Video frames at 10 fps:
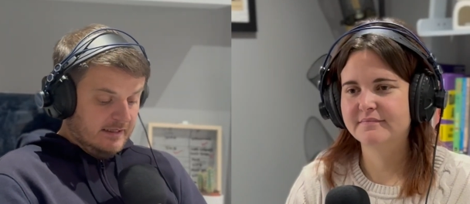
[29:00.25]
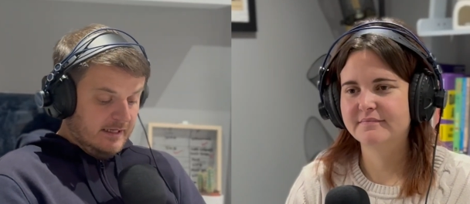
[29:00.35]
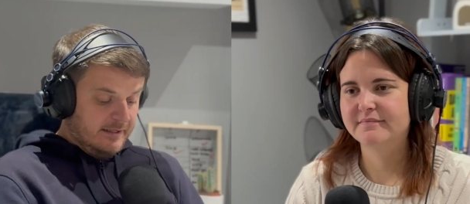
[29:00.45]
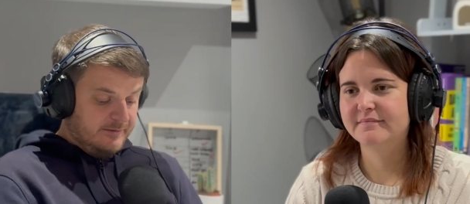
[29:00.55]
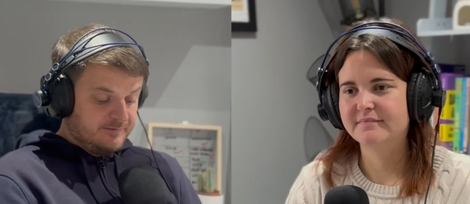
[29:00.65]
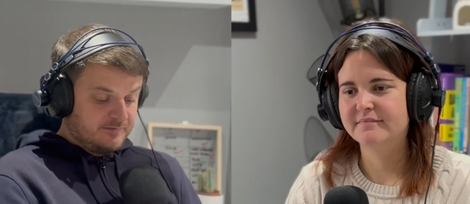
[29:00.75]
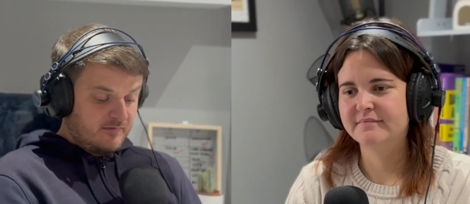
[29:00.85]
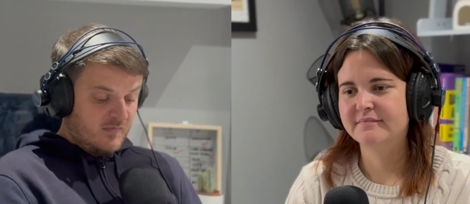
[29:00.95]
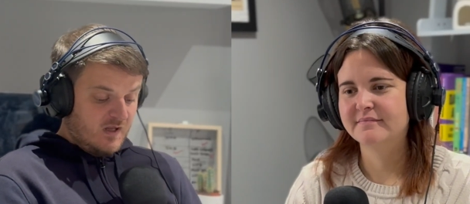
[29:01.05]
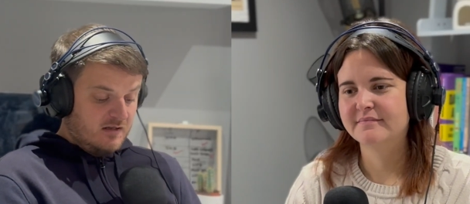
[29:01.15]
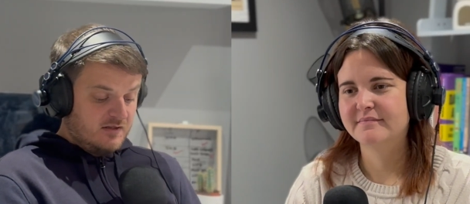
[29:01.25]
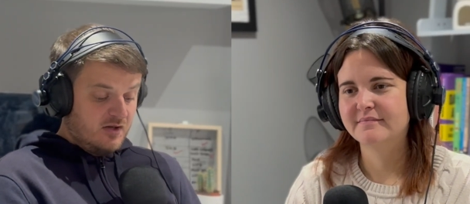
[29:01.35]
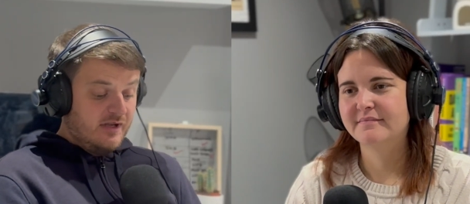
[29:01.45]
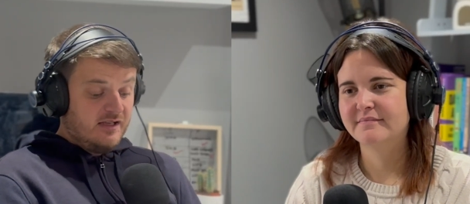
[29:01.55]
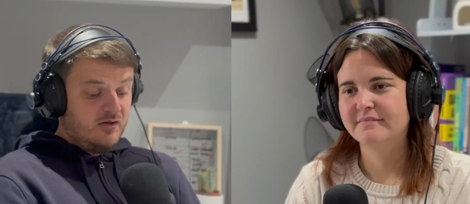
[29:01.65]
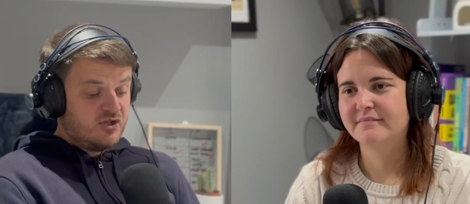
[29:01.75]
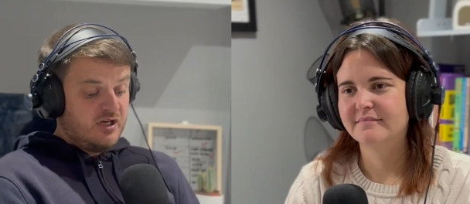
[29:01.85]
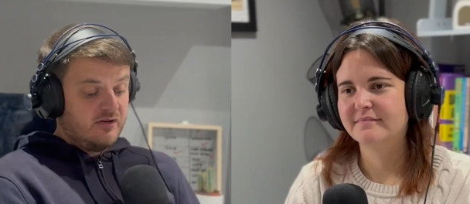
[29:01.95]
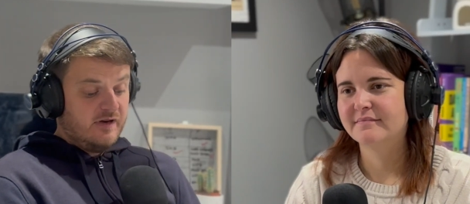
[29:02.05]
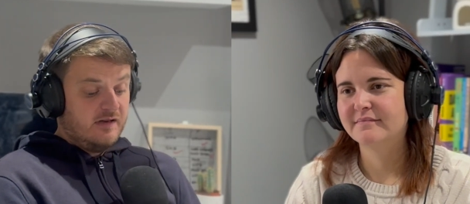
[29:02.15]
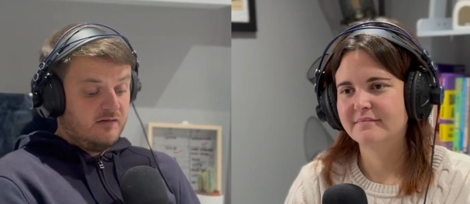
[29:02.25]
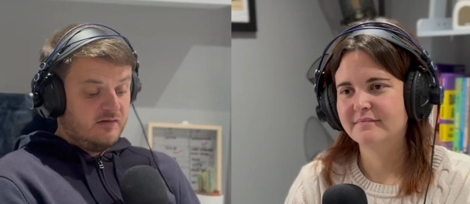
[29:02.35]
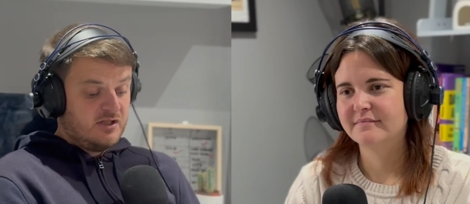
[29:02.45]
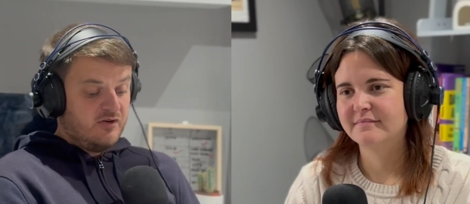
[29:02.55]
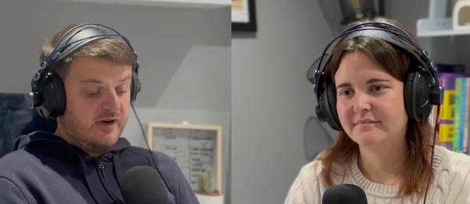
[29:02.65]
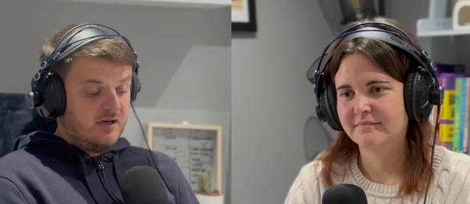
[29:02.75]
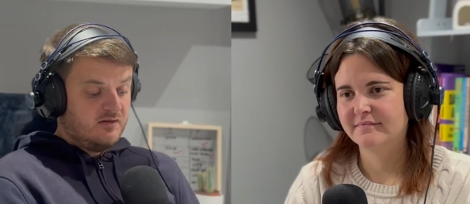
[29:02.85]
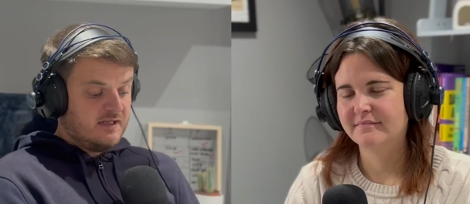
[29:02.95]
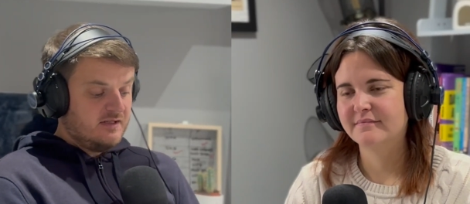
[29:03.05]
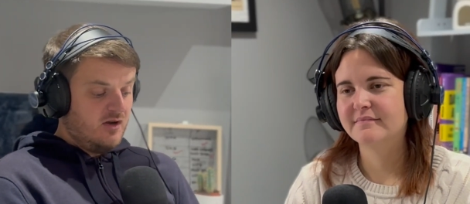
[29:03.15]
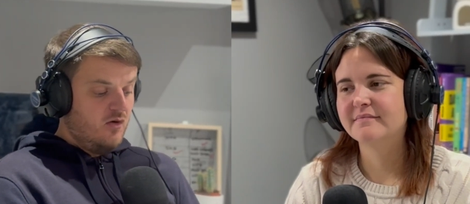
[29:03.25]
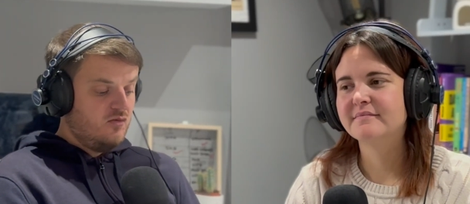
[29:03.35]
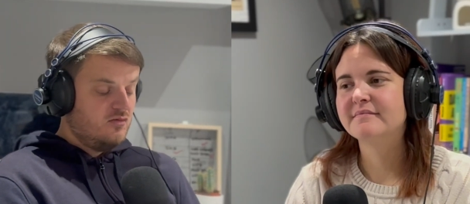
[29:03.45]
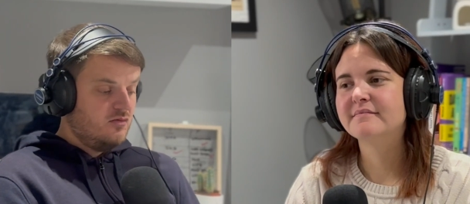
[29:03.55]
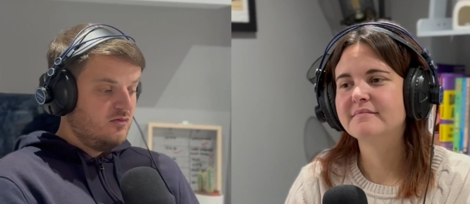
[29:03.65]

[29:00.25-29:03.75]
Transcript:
Speaker 1: Um, so yeah, use generate generate content. Don't